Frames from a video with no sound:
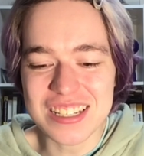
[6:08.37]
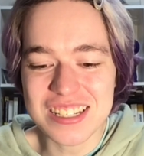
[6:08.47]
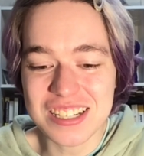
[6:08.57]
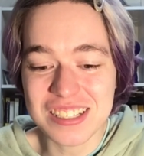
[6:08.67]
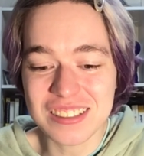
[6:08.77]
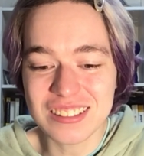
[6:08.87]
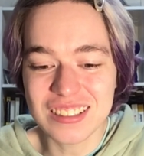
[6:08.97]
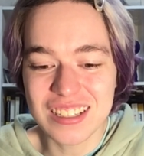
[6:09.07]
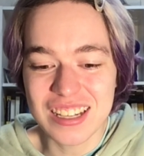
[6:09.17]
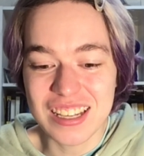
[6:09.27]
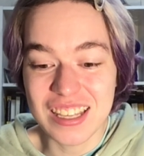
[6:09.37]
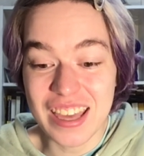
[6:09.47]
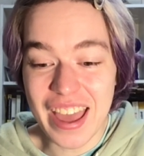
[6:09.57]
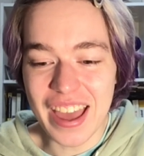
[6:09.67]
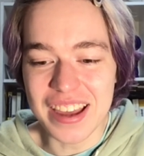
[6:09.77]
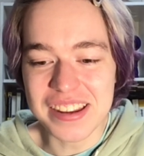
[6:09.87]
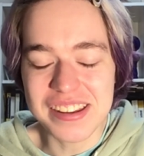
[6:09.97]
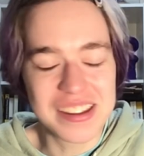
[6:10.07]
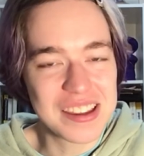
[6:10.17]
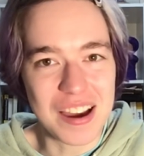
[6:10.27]
So yeah,
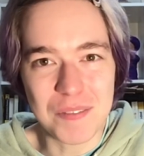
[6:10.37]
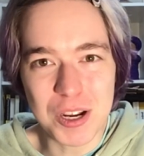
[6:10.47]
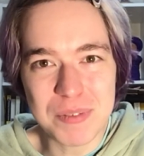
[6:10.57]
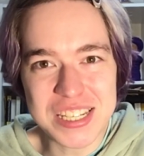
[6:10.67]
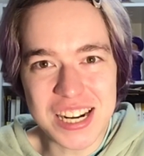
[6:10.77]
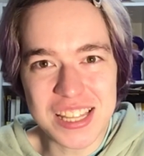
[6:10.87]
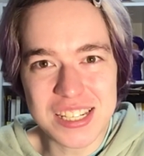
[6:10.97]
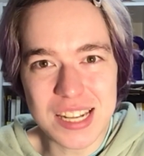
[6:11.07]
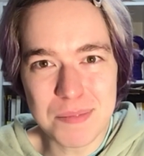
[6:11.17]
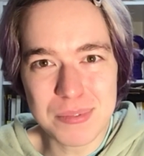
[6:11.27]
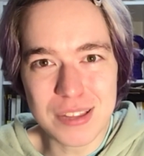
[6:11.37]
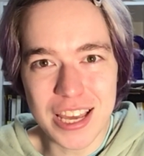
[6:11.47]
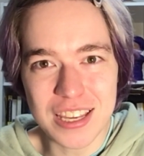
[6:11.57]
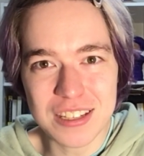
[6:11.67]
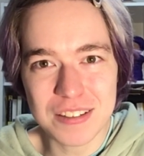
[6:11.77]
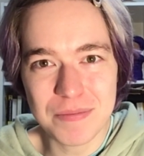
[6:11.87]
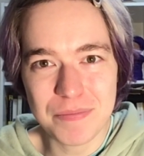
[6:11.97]
I'm going to be setting this up like